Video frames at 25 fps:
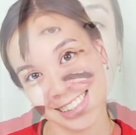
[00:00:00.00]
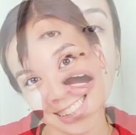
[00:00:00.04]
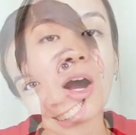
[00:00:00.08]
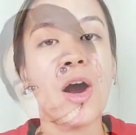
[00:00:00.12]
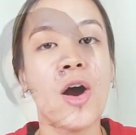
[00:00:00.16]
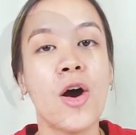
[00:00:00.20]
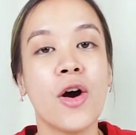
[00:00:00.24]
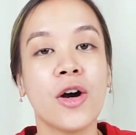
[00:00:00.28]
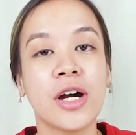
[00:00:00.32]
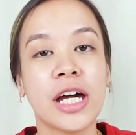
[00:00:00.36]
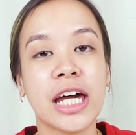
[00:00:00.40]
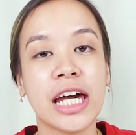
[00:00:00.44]

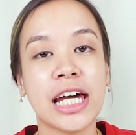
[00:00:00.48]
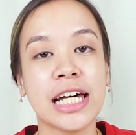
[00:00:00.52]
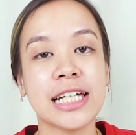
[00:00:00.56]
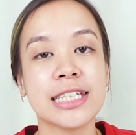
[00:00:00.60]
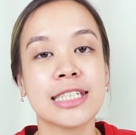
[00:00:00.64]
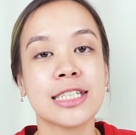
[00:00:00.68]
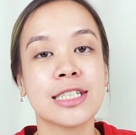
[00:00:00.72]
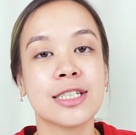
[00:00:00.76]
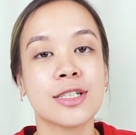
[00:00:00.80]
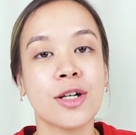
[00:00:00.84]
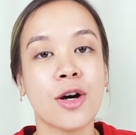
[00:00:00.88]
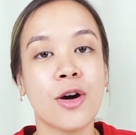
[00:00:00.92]
Okay,
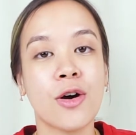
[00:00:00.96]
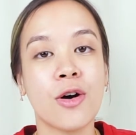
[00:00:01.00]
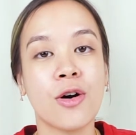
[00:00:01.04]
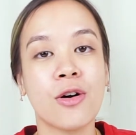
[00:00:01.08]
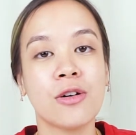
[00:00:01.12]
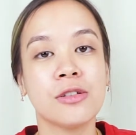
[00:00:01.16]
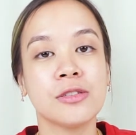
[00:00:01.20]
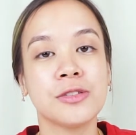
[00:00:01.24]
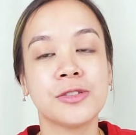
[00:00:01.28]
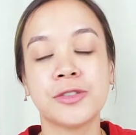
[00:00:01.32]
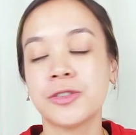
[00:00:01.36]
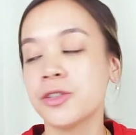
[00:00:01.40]

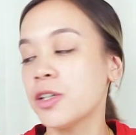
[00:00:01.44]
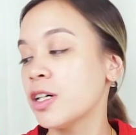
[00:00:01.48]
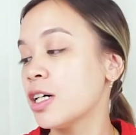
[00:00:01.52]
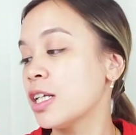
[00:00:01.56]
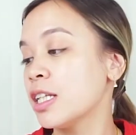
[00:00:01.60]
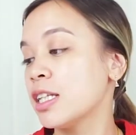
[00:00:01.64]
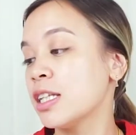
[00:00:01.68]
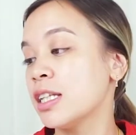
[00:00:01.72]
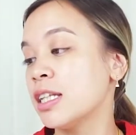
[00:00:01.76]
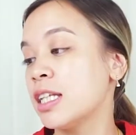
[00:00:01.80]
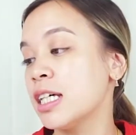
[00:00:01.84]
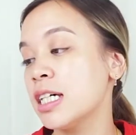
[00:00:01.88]
so for
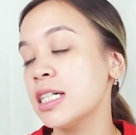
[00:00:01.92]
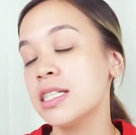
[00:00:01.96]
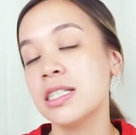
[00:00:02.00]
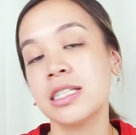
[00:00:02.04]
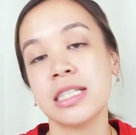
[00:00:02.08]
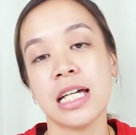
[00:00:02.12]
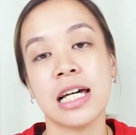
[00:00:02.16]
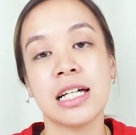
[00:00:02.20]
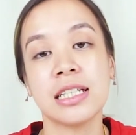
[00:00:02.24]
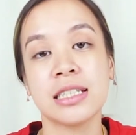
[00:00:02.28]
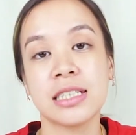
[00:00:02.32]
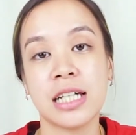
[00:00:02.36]
this
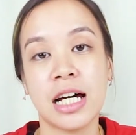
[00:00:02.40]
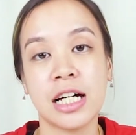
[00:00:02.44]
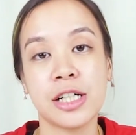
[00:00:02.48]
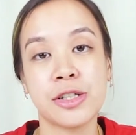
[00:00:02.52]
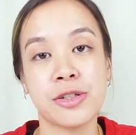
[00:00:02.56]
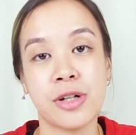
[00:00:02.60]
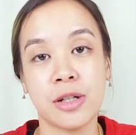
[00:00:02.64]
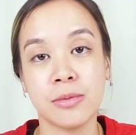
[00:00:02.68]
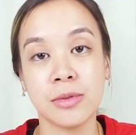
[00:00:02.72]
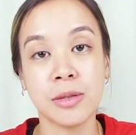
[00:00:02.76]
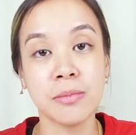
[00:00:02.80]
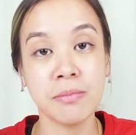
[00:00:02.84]

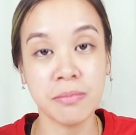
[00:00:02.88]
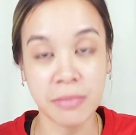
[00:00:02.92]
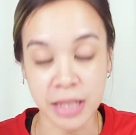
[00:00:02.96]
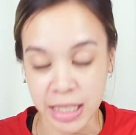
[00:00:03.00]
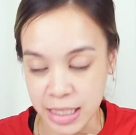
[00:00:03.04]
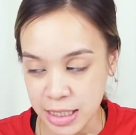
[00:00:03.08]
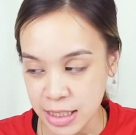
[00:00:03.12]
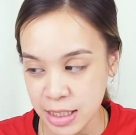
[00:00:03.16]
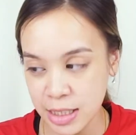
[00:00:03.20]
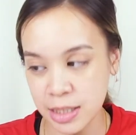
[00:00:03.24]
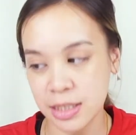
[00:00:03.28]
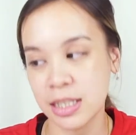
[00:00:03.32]
anti-trouble
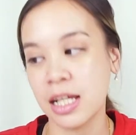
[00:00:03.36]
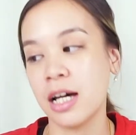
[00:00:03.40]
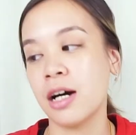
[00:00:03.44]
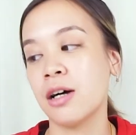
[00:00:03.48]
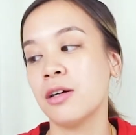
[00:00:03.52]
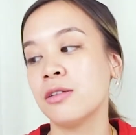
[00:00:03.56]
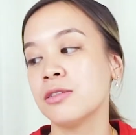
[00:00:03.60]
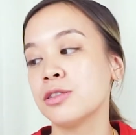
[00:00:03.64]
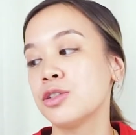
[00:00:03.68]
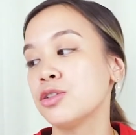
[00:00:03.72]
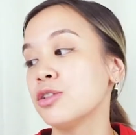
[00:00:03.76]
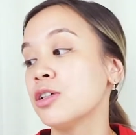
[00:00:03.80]
mist,
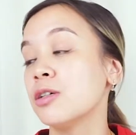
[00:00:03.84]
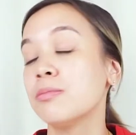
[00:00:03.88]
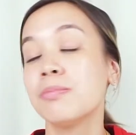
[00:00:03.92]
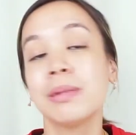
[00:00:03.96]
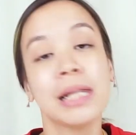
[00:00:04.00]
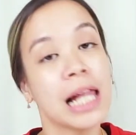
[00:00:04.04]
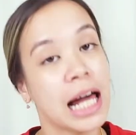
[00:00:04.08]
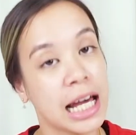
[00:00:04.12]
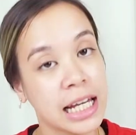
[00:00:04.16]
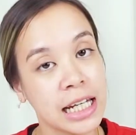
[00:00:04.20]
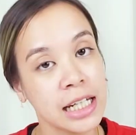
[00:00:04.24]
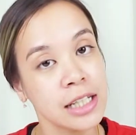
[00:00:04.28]
now to
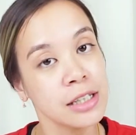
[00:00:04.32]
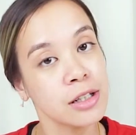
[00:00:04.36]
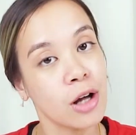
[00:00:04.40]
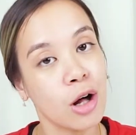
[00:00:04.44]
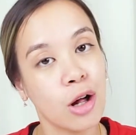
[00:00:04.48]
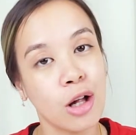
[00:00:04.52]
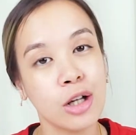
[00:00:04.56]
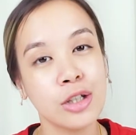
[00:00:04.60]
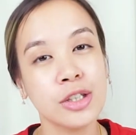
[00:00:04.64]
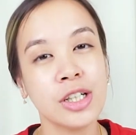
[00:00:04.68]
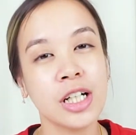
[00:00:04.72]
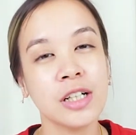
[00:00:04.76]
apply it,
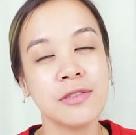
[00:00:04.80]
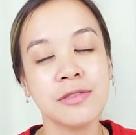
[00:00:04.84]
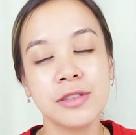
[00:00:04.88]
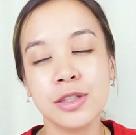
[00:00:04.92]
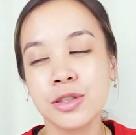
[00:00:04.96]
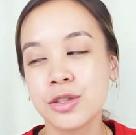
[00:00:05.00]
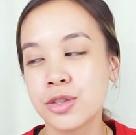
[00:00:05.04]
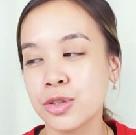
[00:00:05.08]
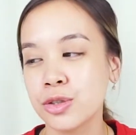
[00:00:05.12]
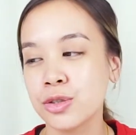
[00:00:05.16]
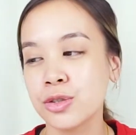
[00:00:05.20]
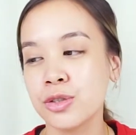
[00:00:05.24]
all you have to
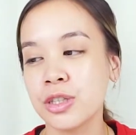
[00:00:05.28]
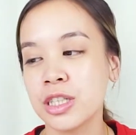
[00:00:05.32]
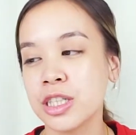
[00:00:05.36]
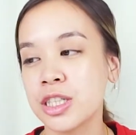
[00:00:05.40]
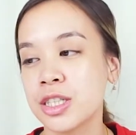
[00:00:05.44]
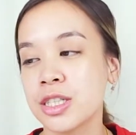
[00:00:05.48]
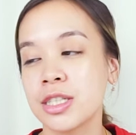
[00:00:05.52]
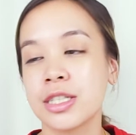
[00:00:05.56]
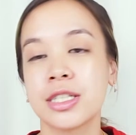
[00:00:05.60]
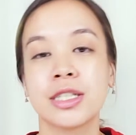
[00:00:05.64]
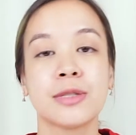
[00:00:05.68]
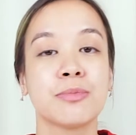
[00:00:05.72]
do is
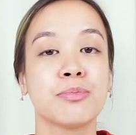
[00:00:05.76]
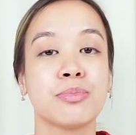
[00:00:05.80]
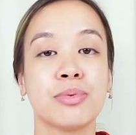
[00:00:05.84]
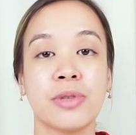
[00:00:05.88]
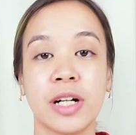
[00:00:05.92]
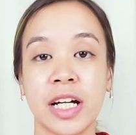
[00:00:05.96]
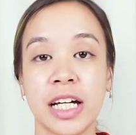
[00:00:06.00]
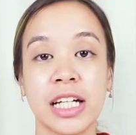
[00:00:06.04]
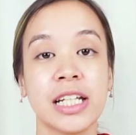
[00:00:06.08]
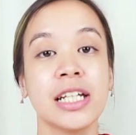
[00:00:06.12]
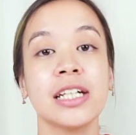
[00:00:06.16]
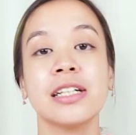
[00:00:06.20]
just
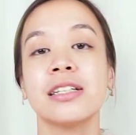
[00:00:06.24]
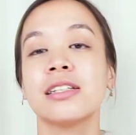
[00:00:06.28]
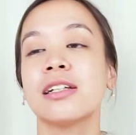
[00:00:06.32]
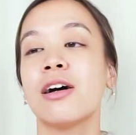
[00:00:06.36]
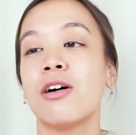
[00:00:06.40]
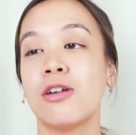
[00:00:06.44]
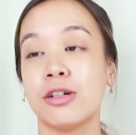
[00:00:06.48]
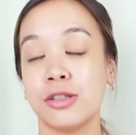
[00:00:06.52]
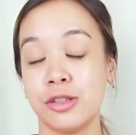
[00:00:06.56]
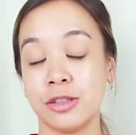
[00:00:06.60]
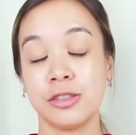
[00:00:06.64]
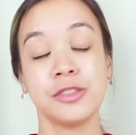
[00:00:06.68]
spray it
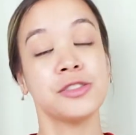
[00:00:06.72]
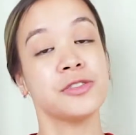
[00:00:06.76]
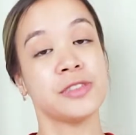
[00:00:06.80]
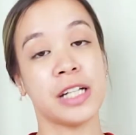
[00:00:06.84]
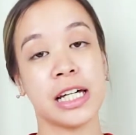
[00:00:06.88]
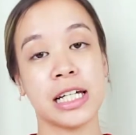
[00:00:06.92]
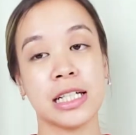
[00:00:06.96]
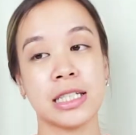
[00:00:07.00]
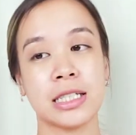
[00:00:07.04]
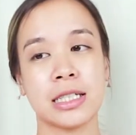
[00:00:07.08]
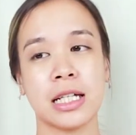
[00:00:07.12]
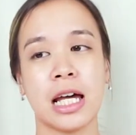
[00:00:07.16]
on your
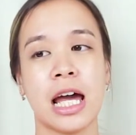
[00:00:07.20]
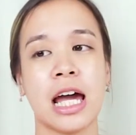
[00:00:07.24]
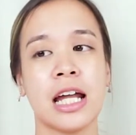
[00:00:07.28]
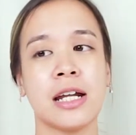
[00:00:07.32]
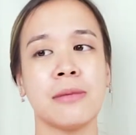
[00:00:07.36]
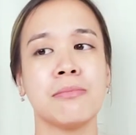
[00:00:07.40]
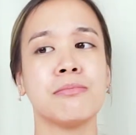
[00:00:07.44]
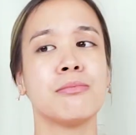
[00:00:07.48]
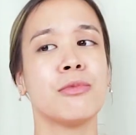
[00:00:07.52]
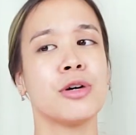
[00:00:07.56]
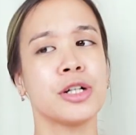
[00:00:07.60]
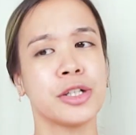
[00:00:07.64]
face at a
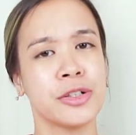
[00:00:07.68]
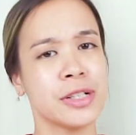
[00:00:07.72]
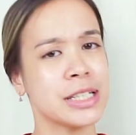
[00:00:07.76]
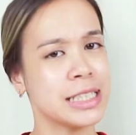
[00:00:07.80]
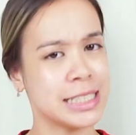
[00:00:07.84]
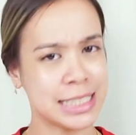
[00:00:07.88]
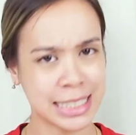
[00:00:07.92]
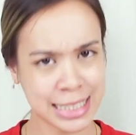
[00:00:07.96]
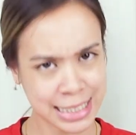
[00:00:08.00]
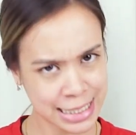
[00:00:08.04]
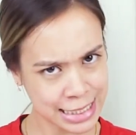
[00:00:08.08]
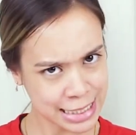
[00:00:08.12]
moderate
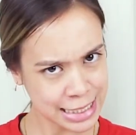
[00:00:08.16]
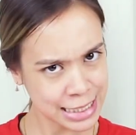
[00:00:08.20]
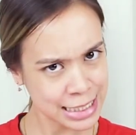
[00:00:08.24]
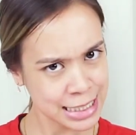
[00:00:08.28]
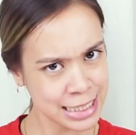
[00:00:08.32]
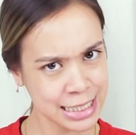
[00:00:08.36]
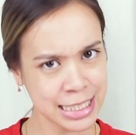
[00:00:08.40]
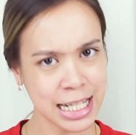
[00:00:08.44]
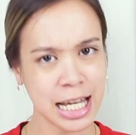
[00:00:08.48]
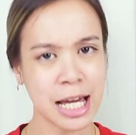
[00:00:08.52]
distance.